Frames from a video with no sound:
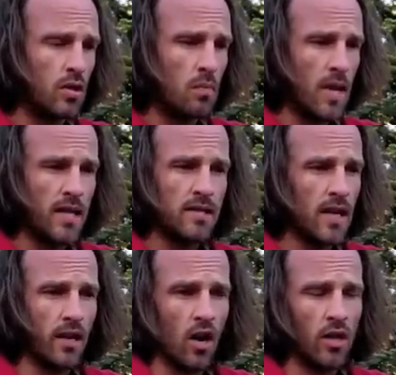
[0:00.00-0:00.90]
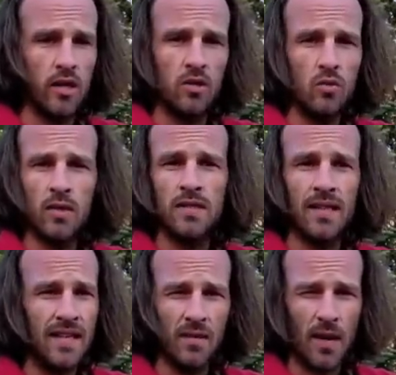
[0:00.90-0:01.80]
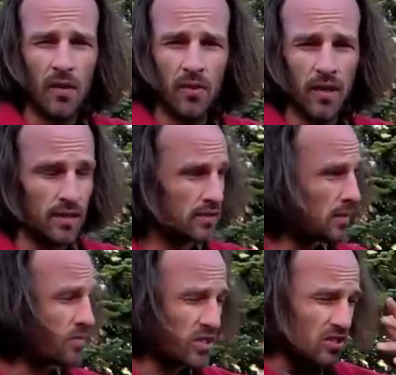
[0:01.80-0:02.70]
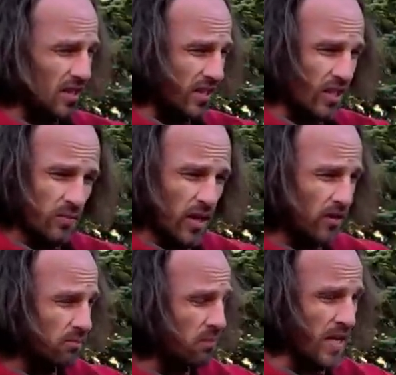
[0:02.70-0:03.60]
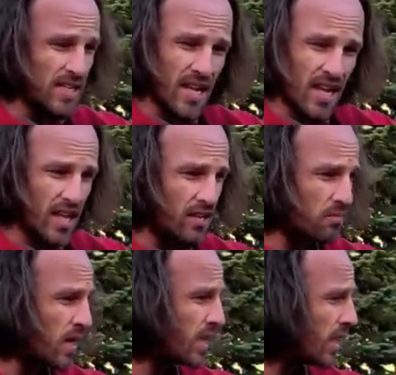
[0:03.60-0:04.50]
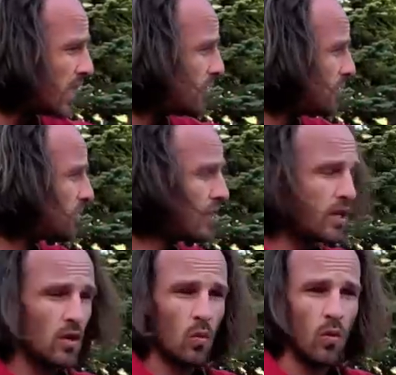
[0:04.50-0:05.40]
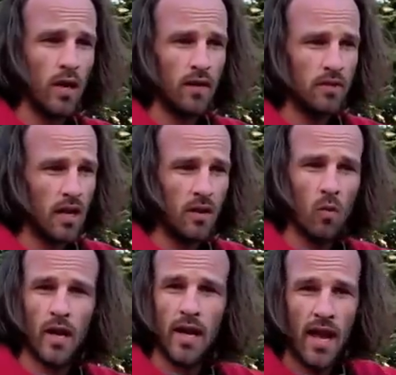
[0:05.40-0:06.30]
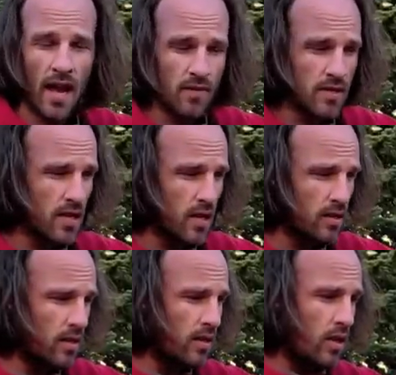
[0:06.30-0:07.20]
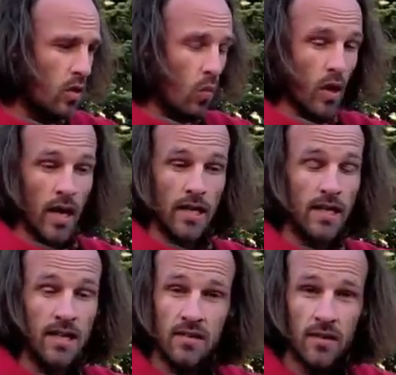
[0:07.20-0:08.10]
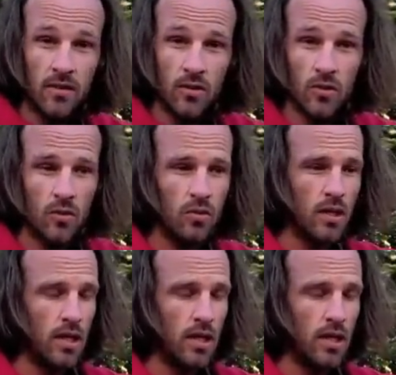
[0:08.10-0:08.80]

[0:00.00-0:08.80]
meditate, all I do is think about things. I'm just thinking about my day, my life, what I've done, what I haven't done, what I need to do,